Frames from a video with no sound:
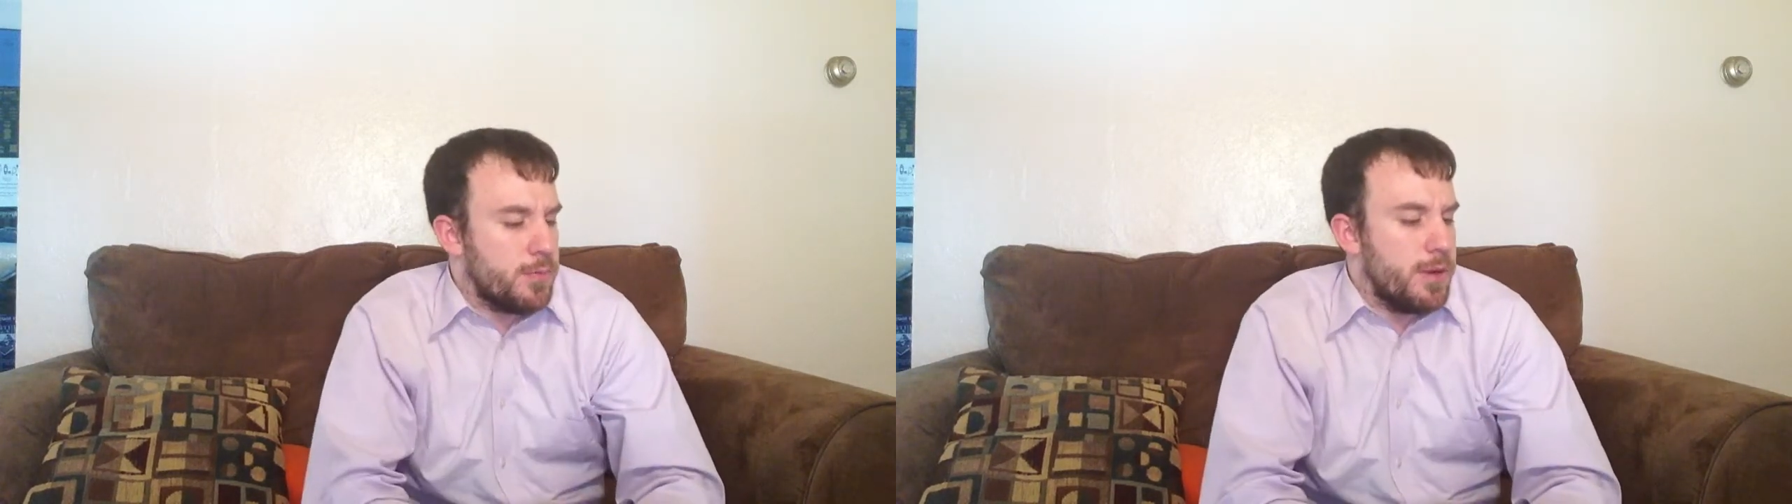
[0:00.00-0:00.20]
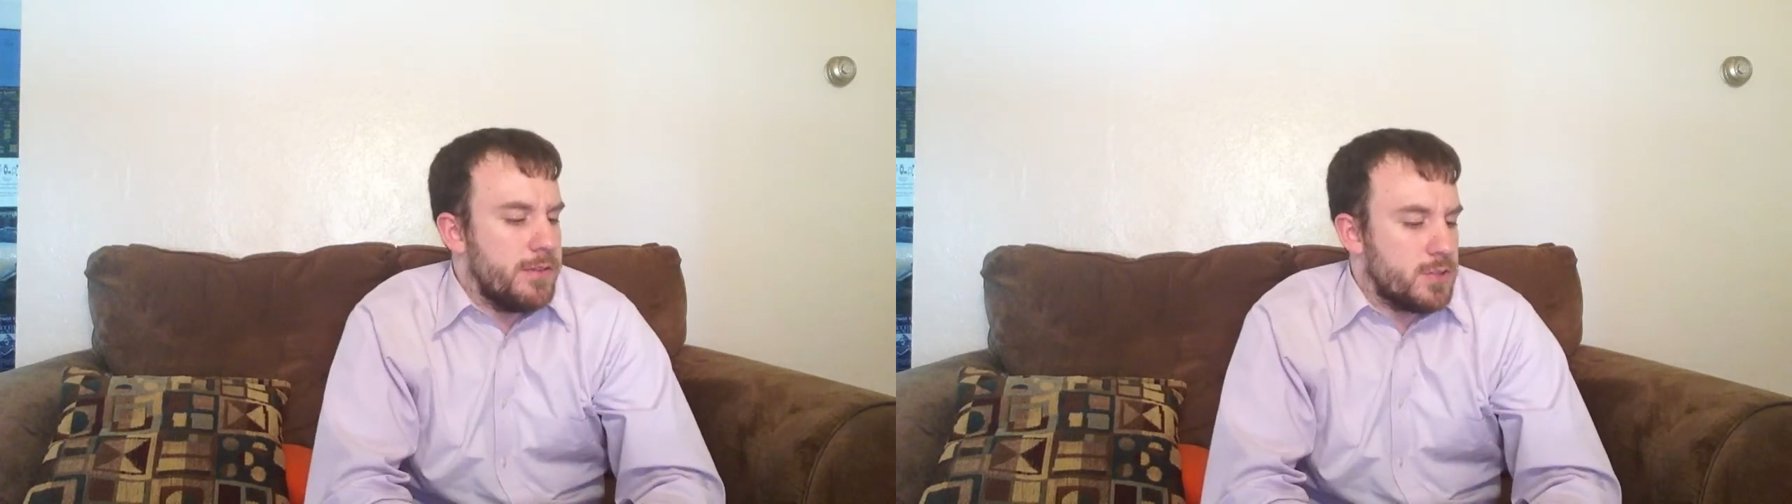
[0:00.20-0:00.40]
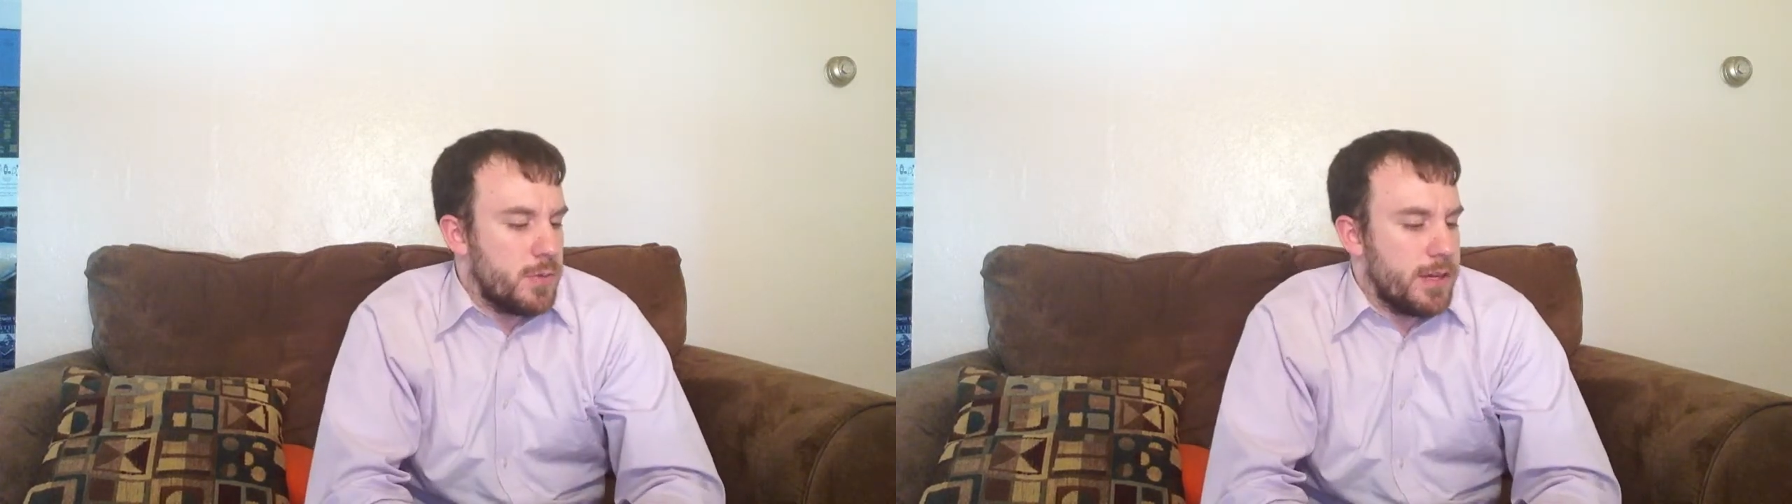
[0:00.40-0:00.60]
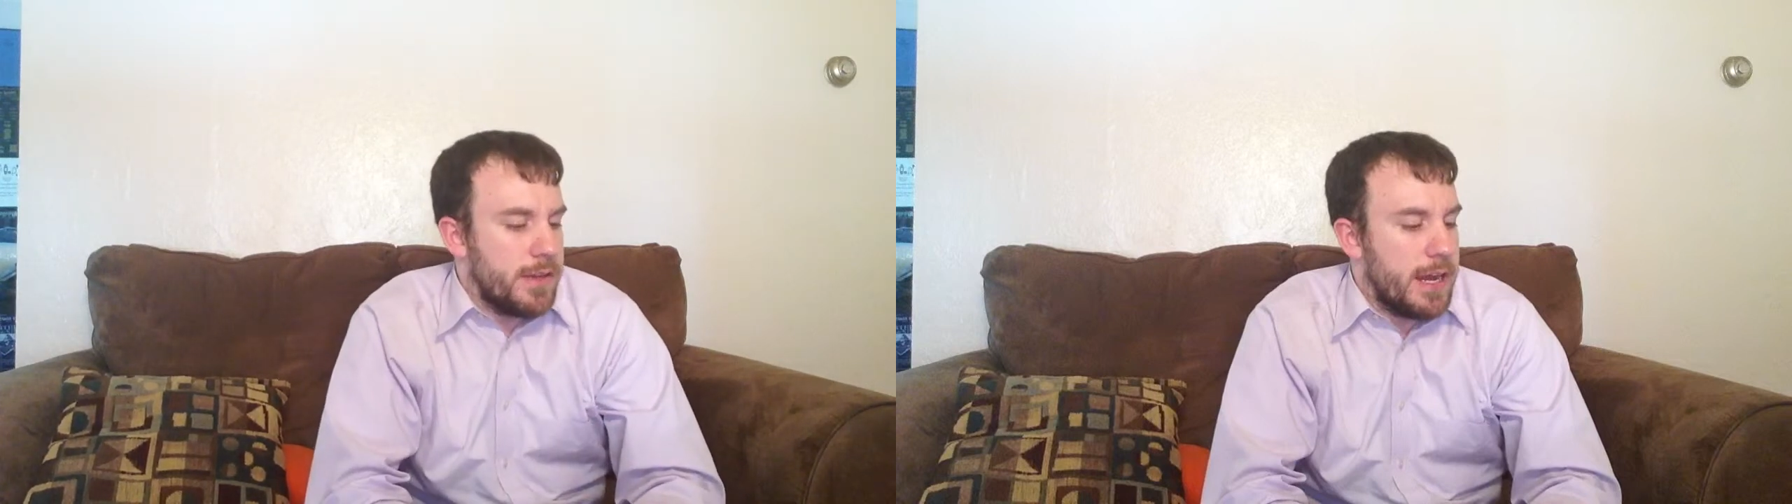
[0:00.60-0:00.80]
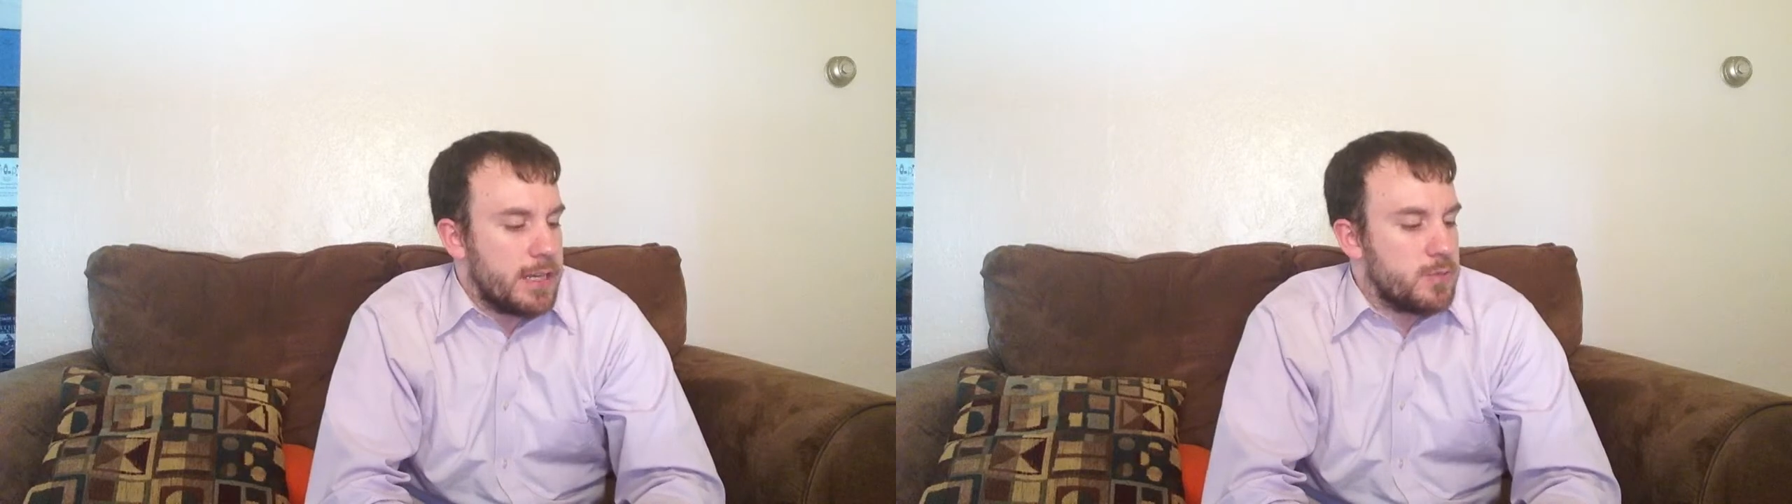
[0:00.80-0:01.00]
previous week
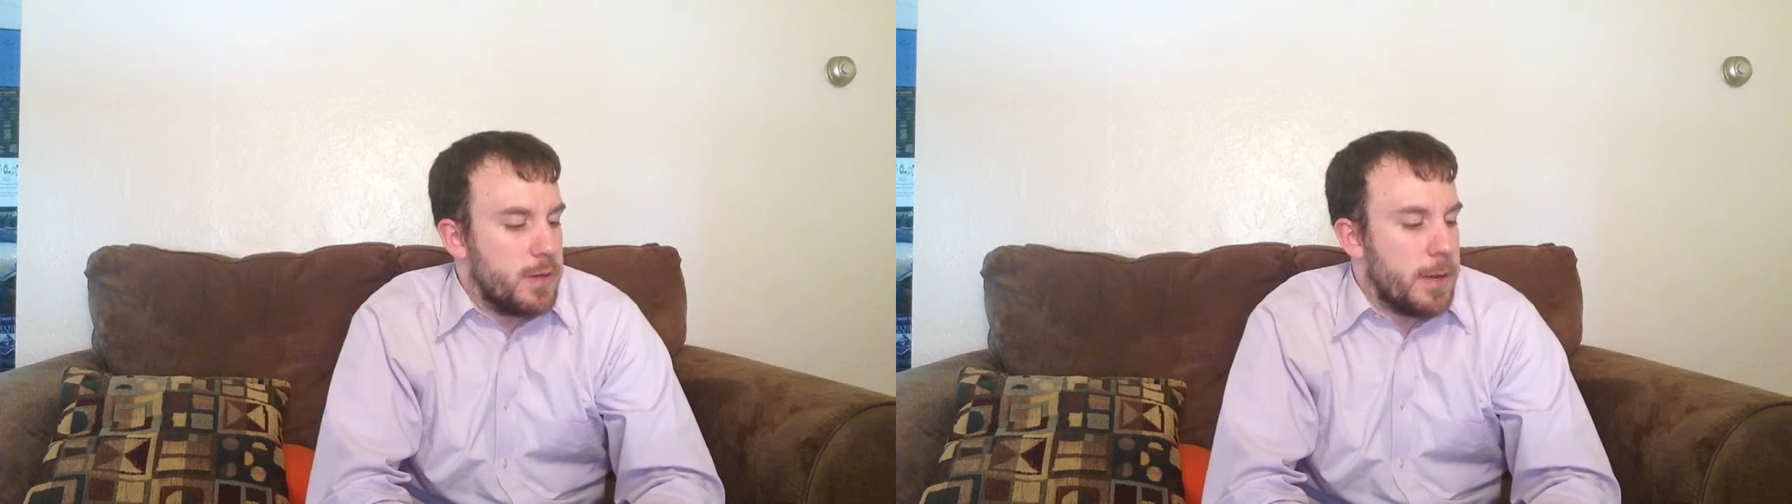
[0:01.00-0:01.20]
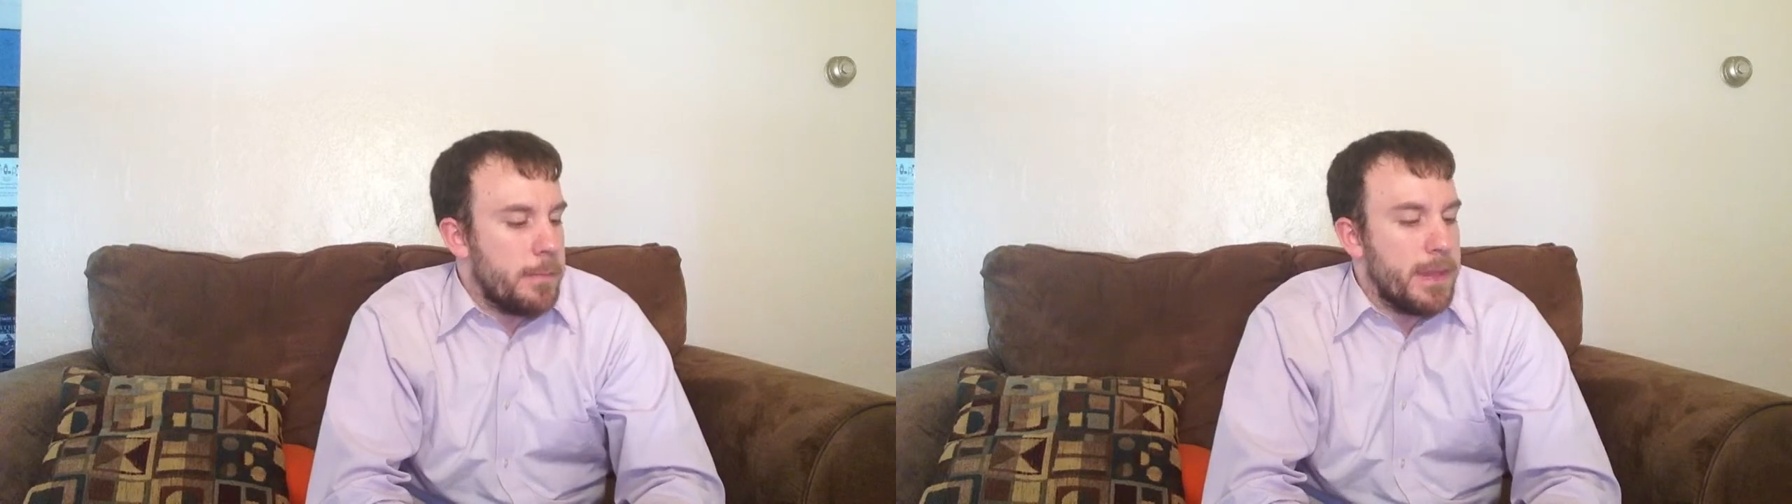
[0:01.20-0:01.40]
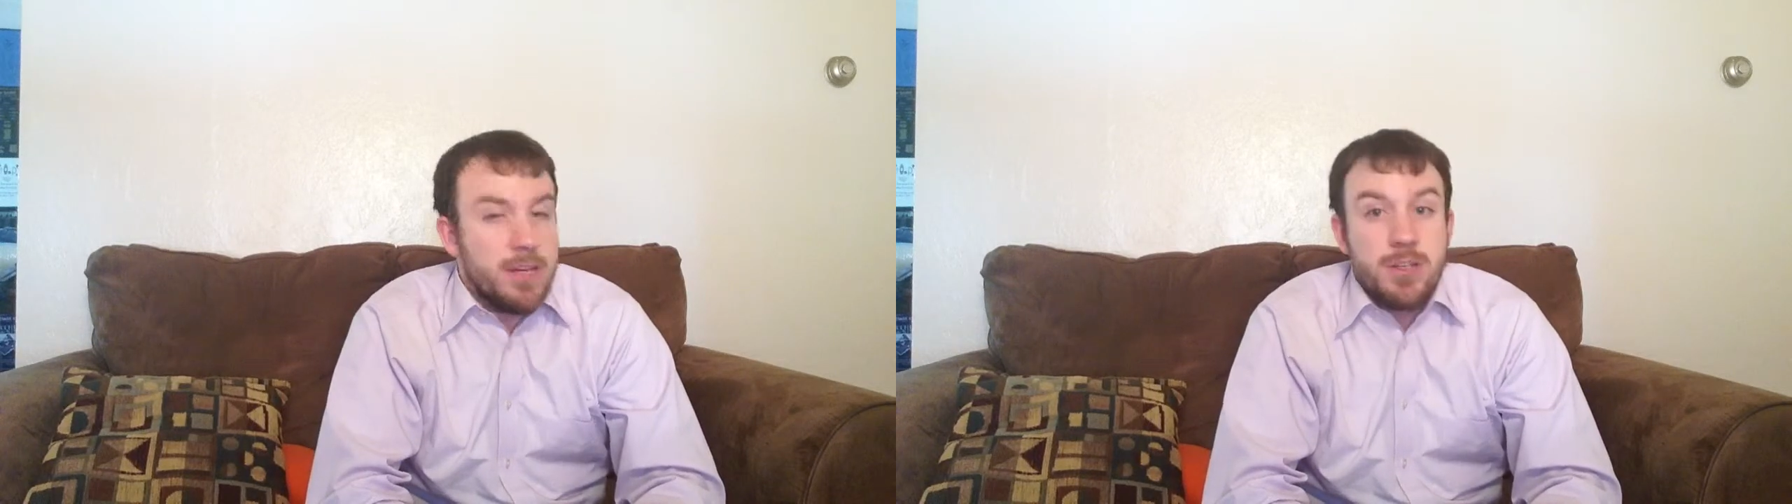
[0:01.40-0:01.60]
and the next week.